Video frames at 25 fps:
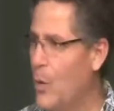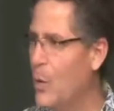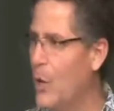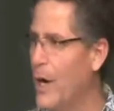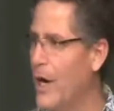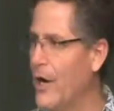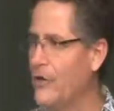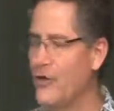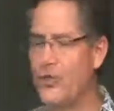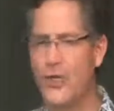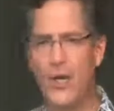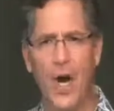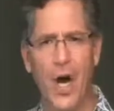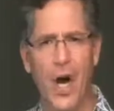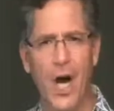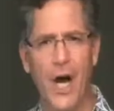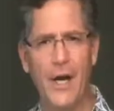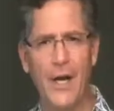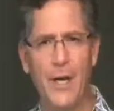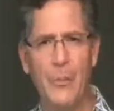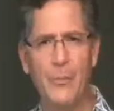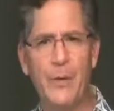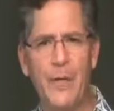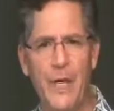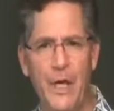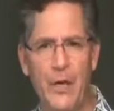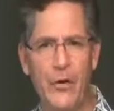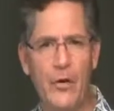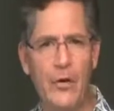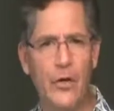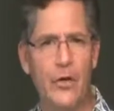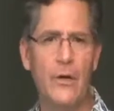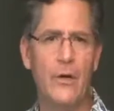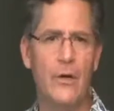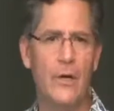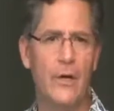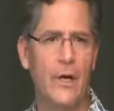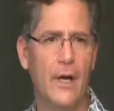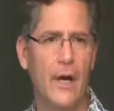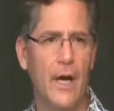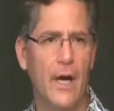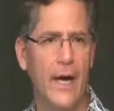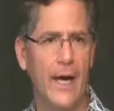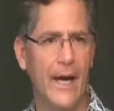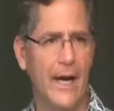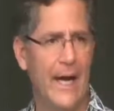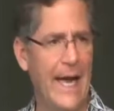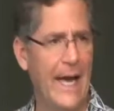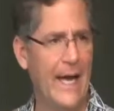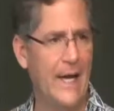Where John and Peter
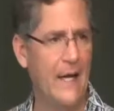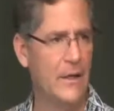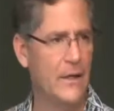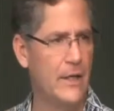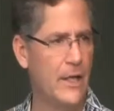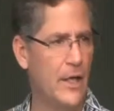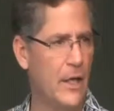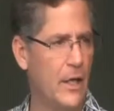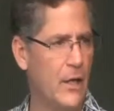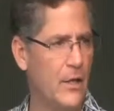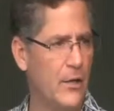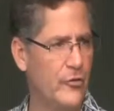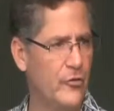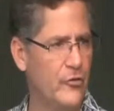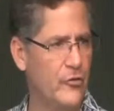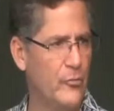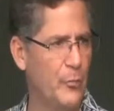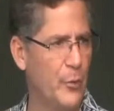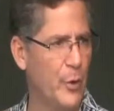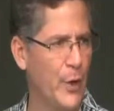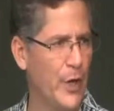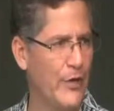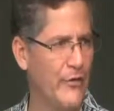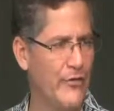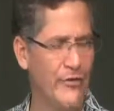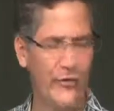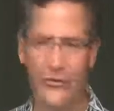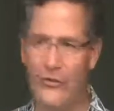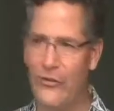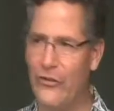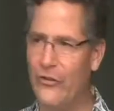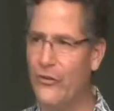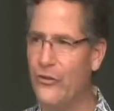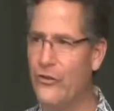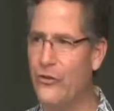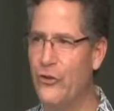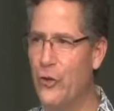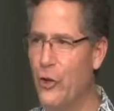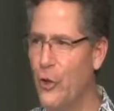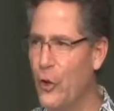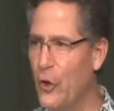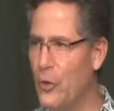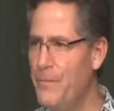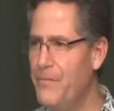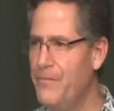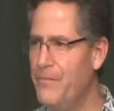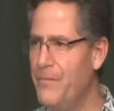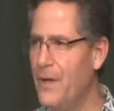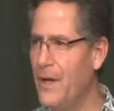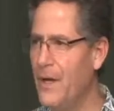had a little sprint to the
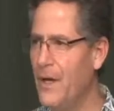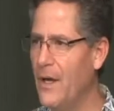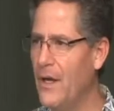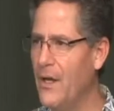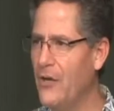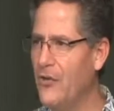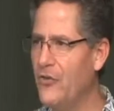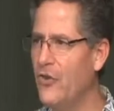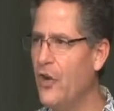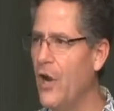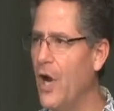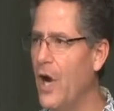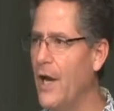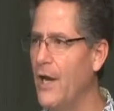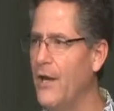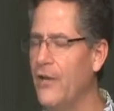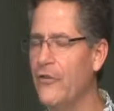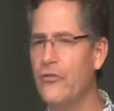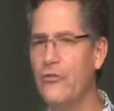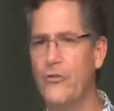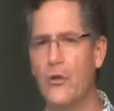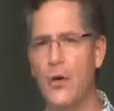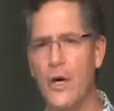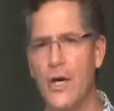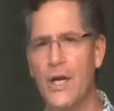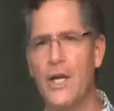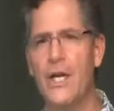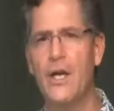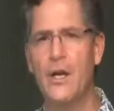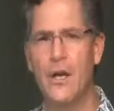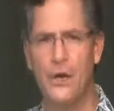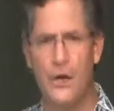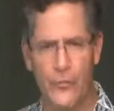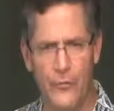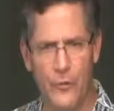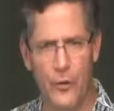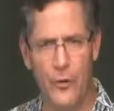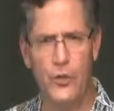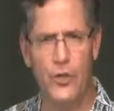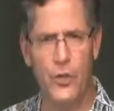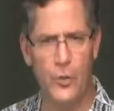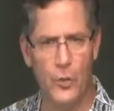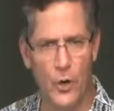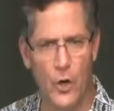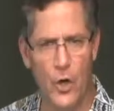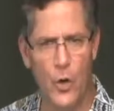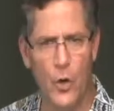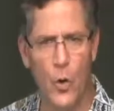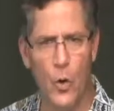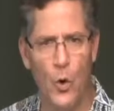tomb. John is very careful to
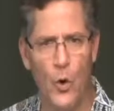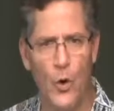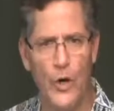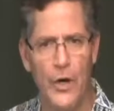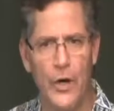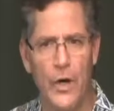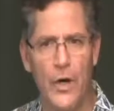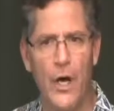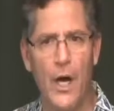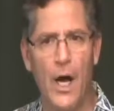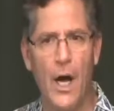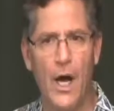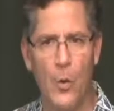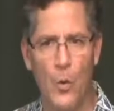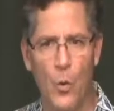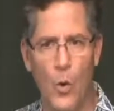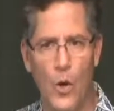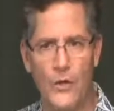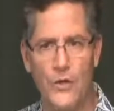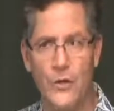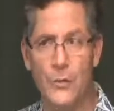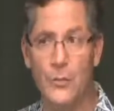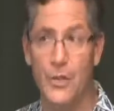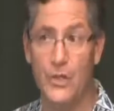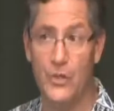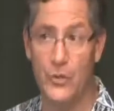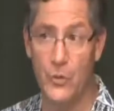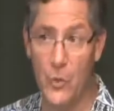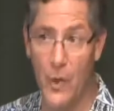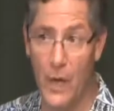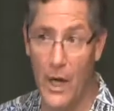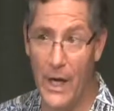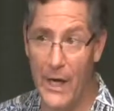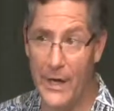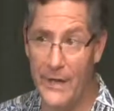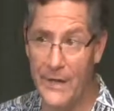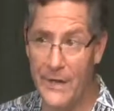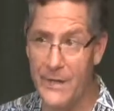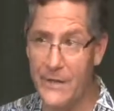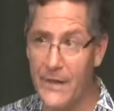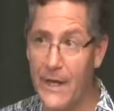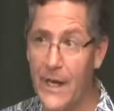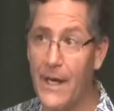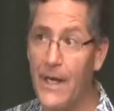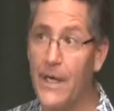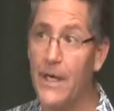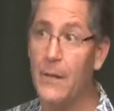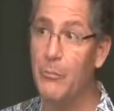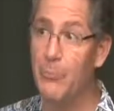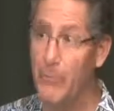record not once but twice
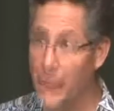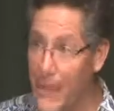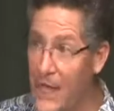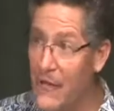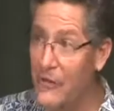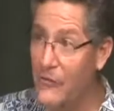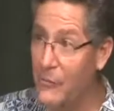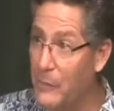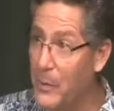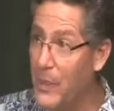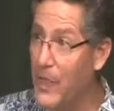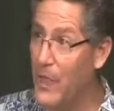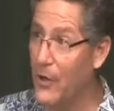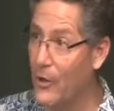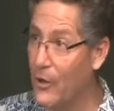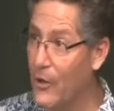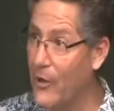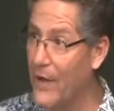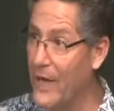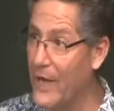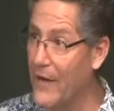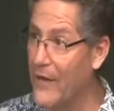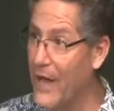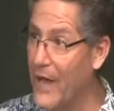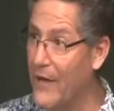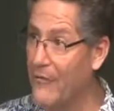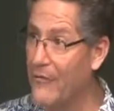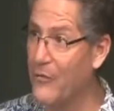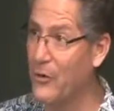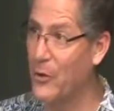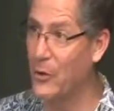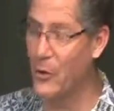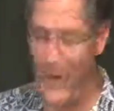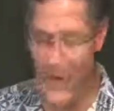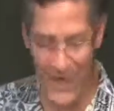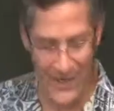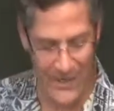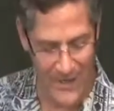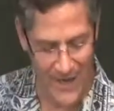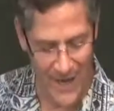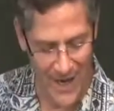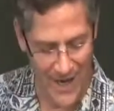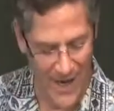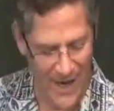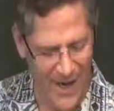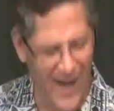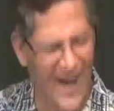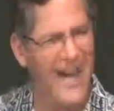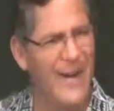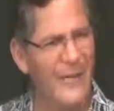that he beat Peter in that foot race.
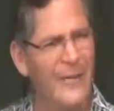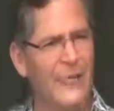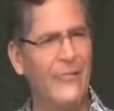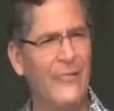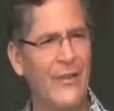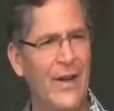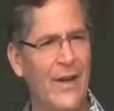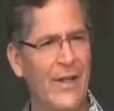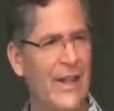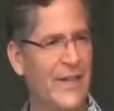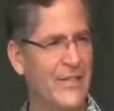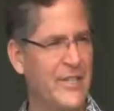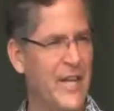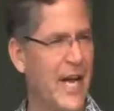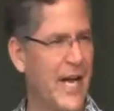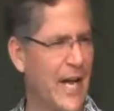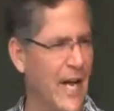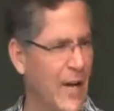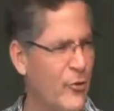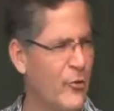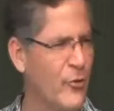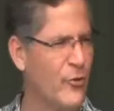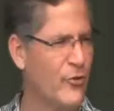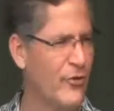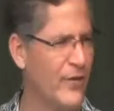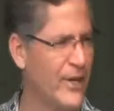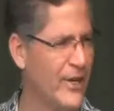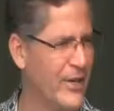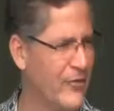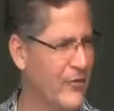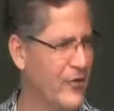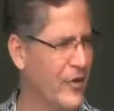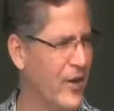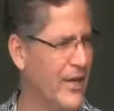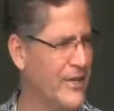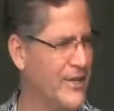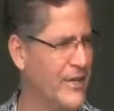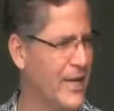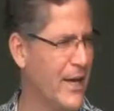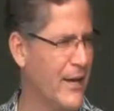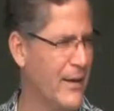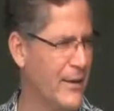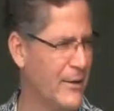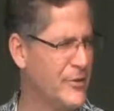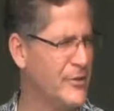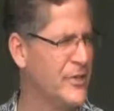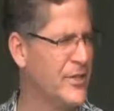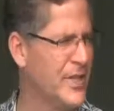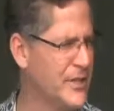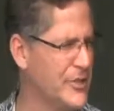I always find that's kind of interesting. And John's got
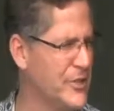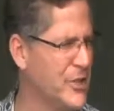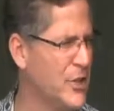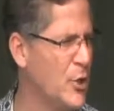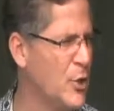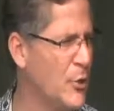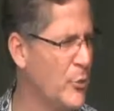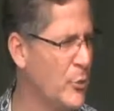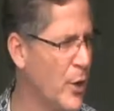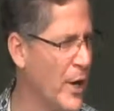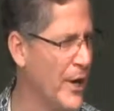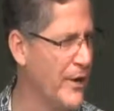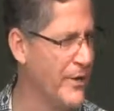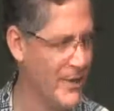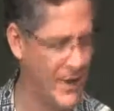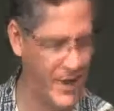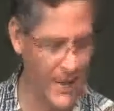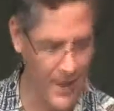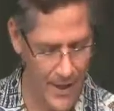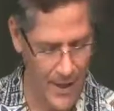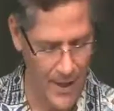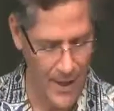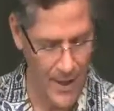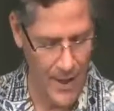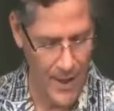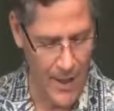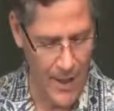a little sense of humor, I think.